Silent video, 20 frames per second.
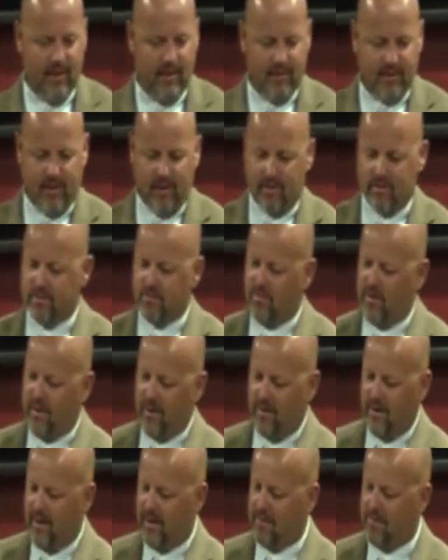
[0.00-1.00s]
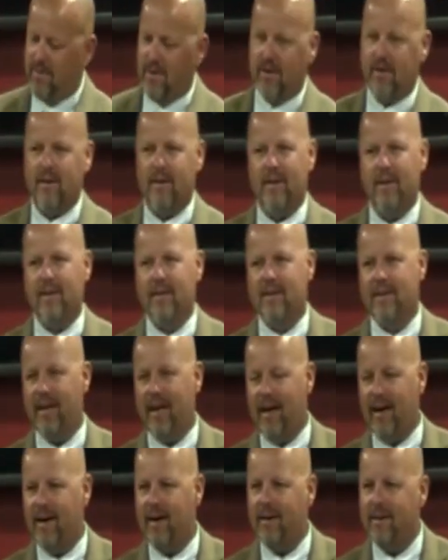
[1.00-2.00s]
Joseph, we ain't going to have to milk another
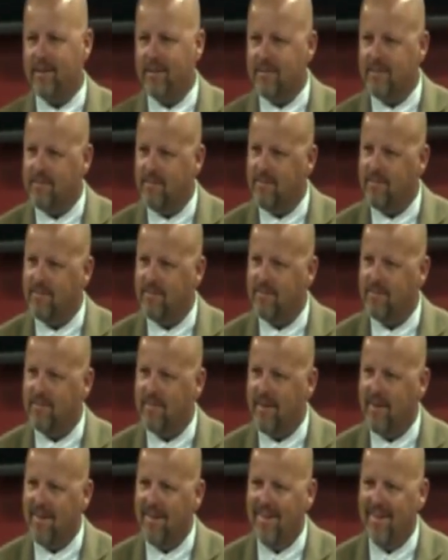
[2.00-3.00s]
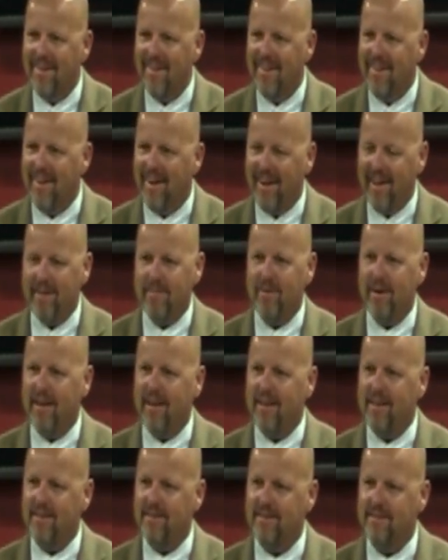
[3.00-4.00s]
cow. Mm-hmm.
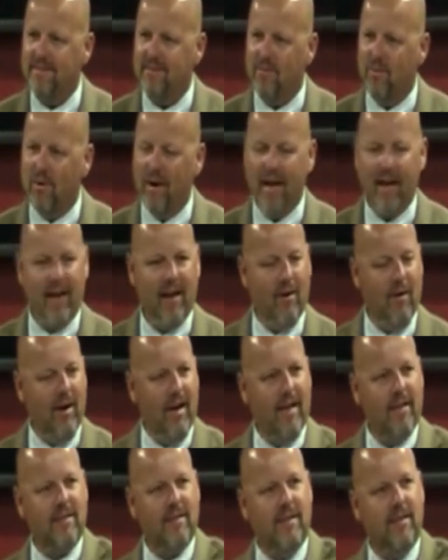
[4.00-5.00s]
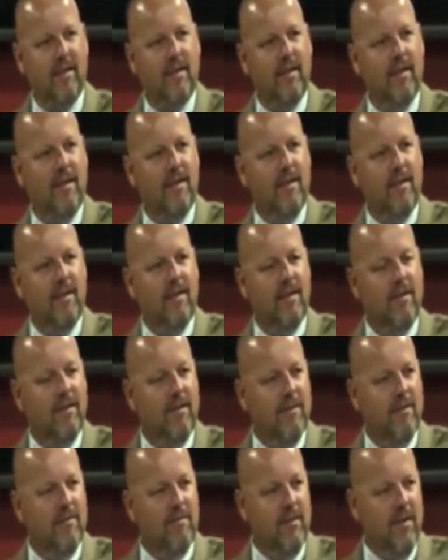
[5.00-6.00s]
Amen. We ain't going to have
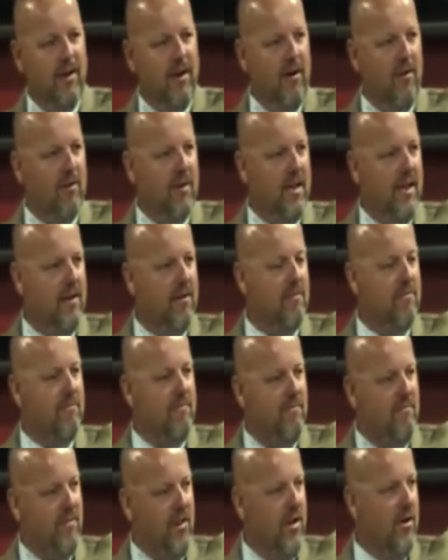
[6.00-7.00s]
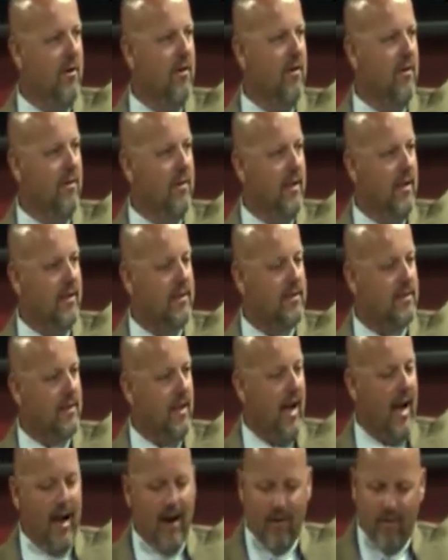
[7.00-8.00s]
to, you know, get fuel that's
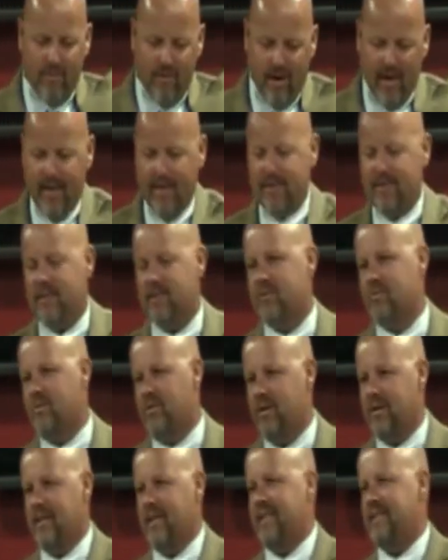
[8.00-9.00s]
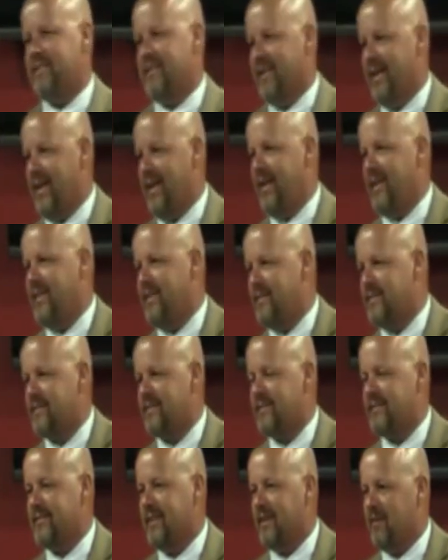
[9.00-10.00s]
outrageous one of these days.
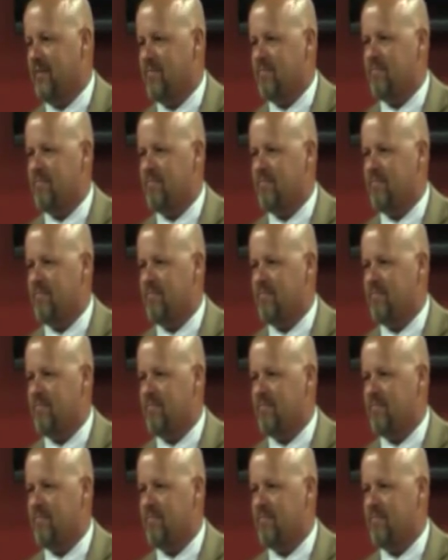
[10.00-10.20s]
That